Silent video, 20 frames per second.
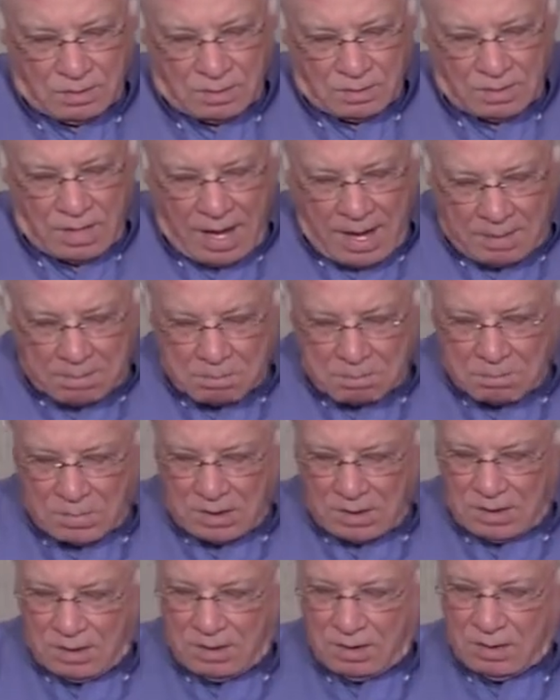Not
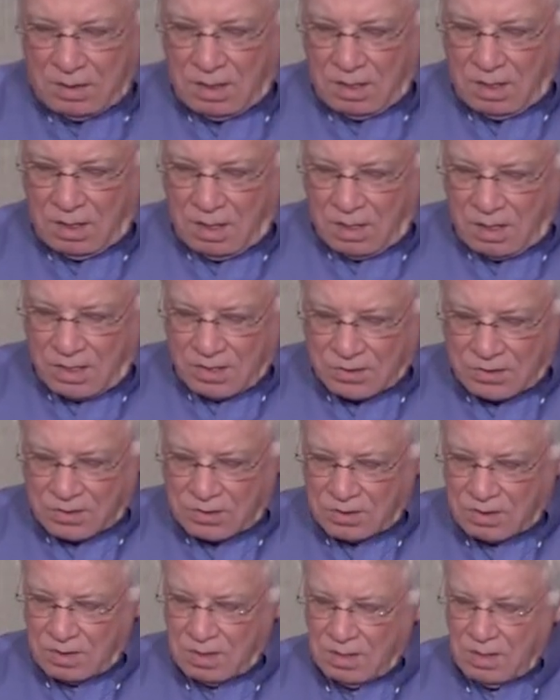me,
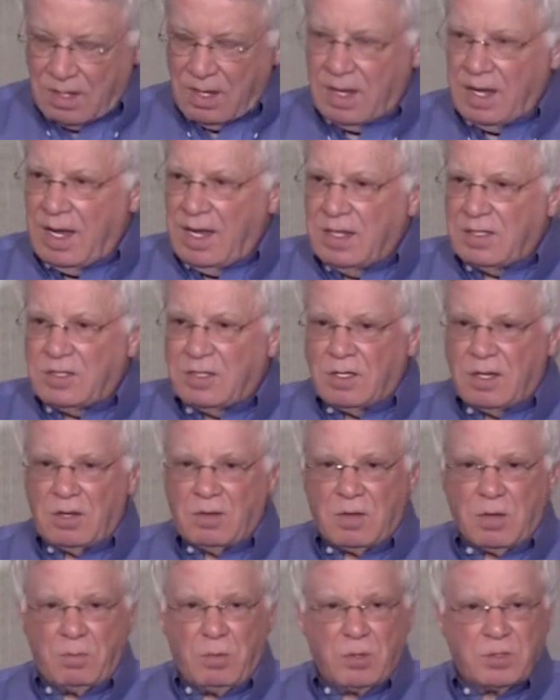us. It's
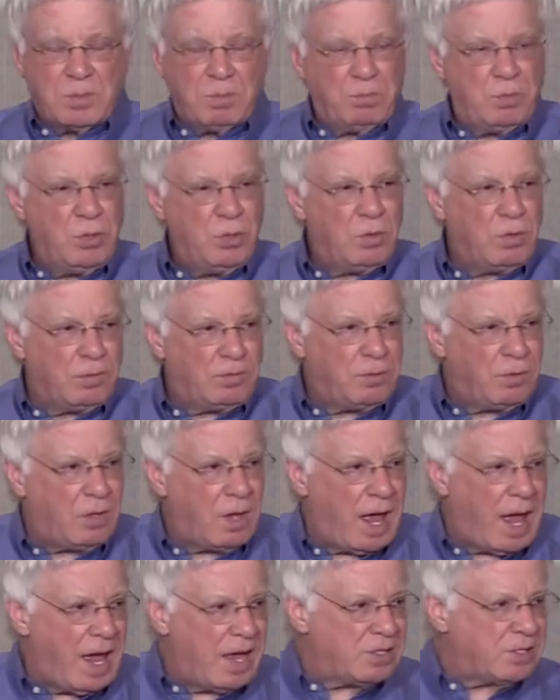the most
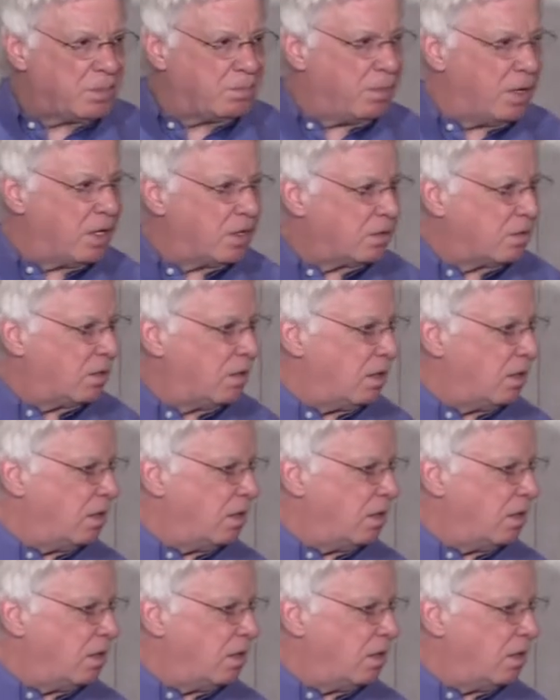beautiful aspect